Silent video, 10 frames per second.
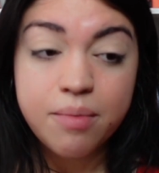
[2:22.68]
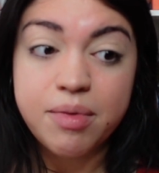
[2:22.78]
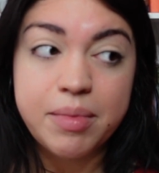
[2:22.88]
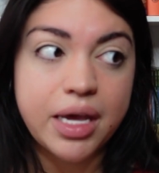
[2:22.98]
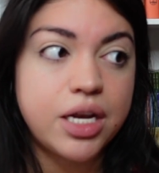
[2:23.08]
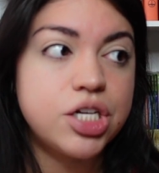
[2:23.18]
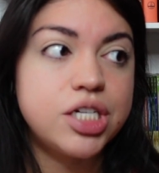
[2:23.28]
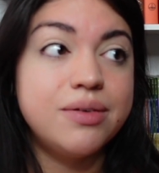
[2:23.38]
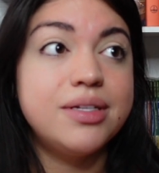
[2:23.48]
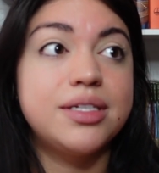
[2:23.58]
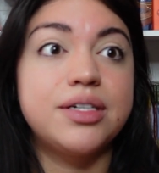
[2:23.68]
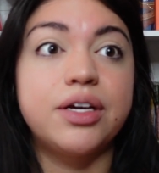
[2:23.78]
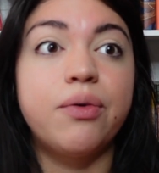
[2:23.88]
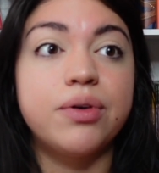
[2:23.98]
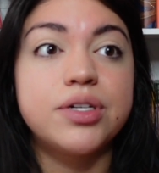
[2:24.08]
man, she was really
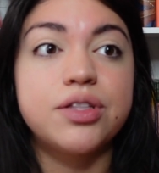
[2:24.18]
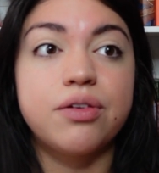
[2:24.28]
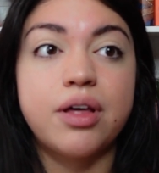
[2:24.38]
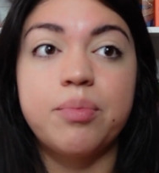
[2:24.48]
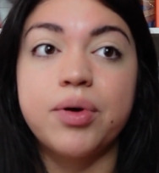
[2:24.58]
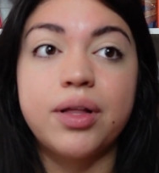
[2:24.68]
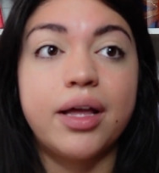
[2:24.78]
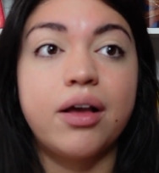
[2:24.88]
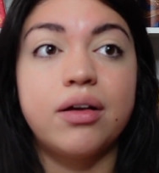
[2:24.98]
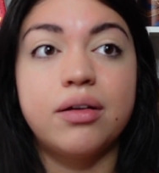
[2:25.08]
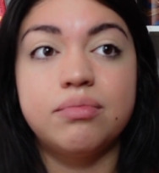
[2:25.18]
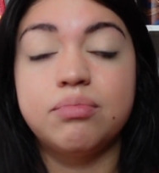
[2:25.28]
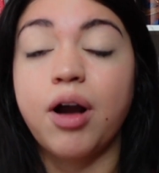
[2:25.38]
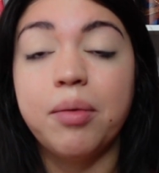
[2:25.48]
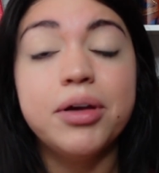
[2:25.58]
going through that book
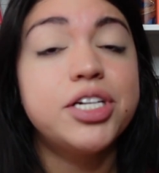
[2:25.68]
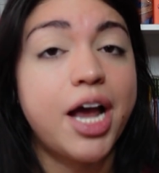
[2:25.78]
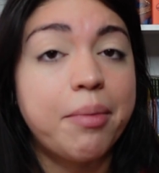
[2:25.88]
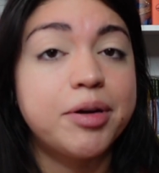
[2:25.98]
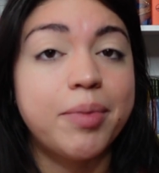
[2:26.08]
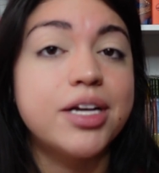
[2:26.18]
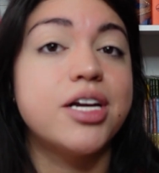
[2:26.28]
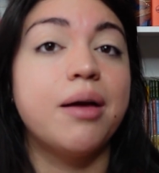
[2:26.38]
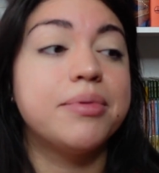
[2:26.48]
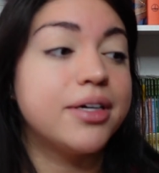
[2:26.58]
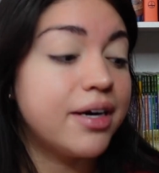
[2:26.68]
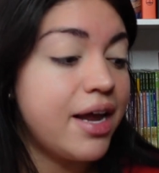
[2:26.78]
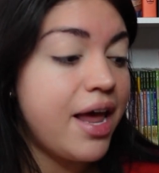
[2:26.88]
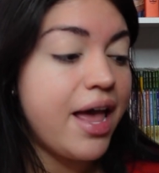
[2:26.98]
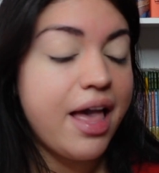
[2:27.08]
probably chapter by chapter
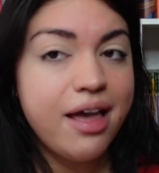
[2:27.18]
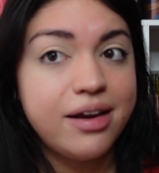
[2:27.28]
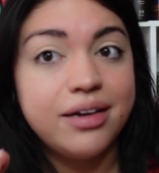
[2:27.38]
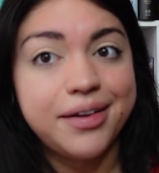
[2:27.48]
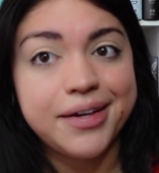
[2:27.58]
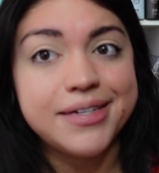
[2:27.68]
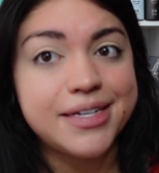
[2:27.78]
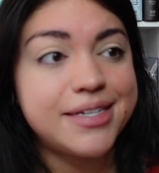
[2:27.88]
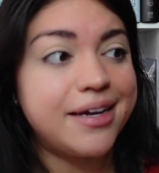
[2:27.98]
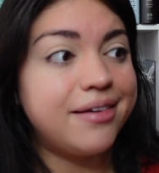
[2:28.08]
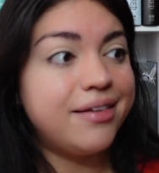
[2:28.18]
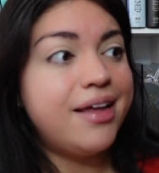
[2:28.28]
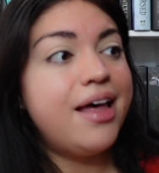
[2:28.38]
and in detail.